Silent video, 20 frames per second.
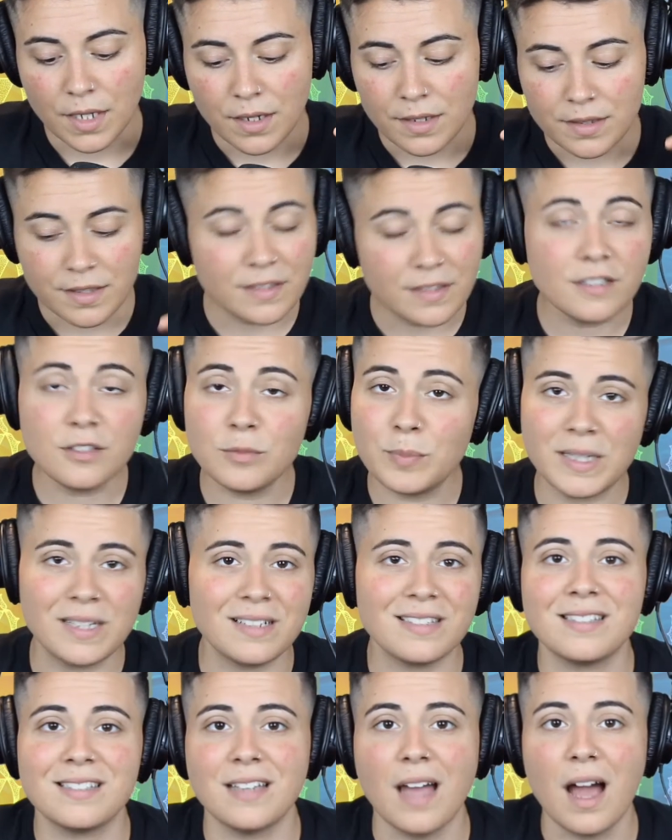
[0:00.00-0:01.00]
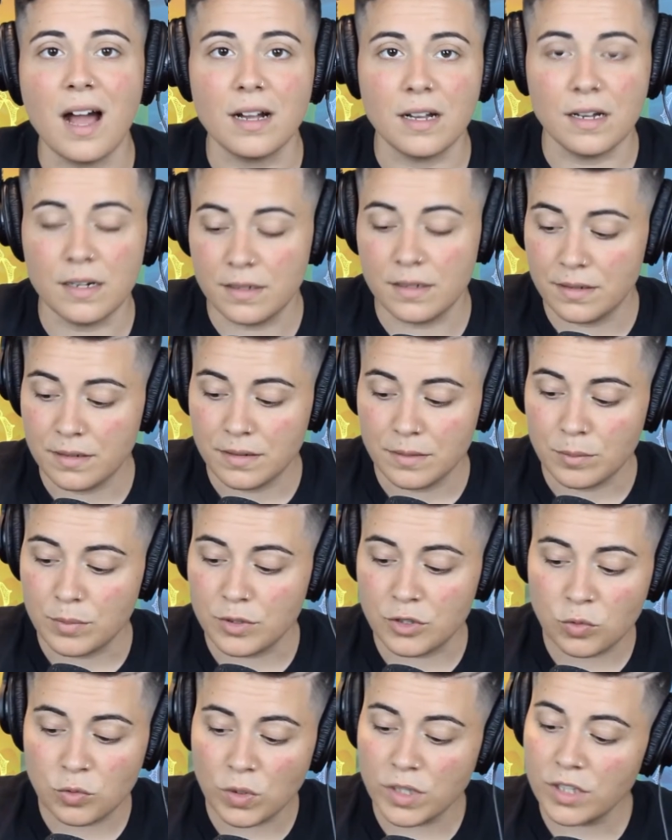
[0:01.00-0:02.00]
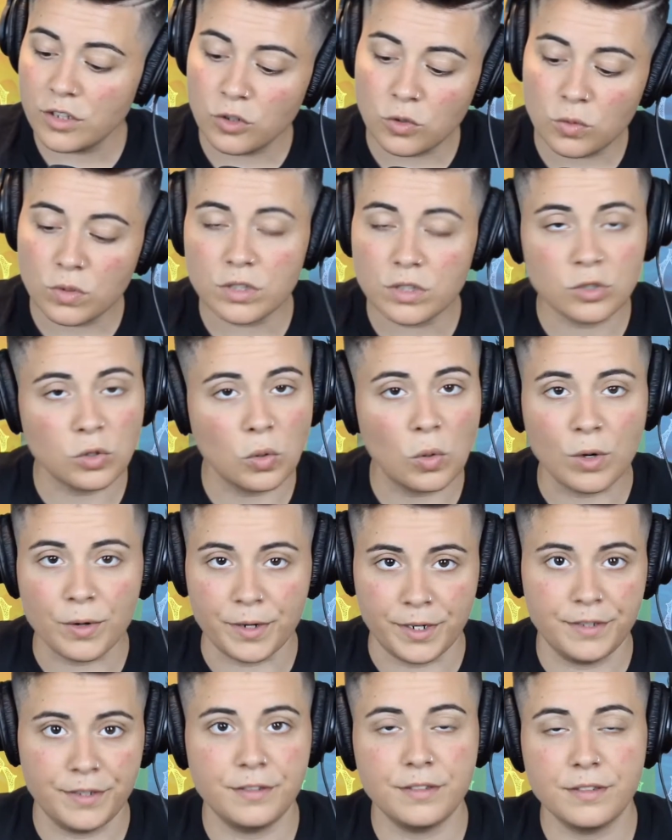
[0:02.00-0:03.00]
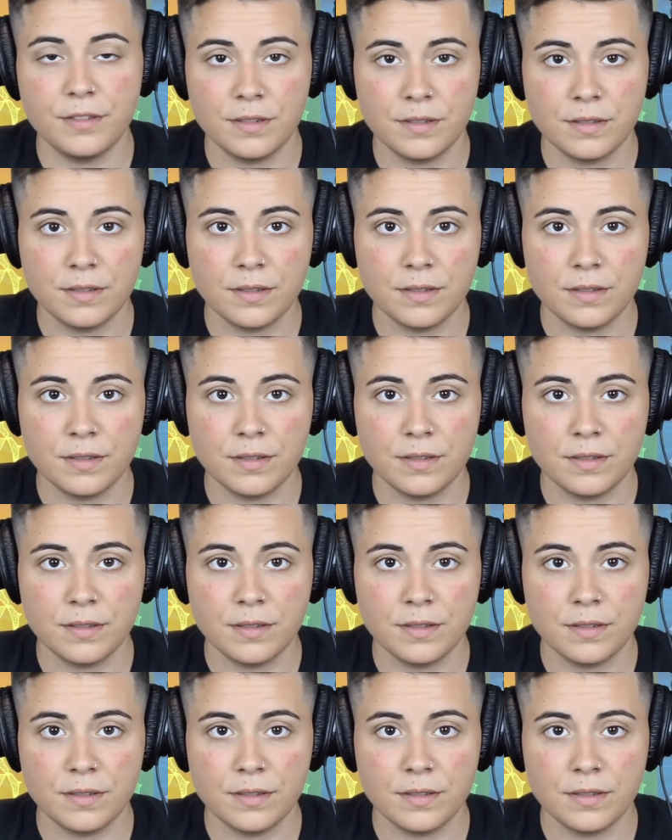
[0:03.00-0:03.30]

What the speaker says: this has been a saga between you and Taurus.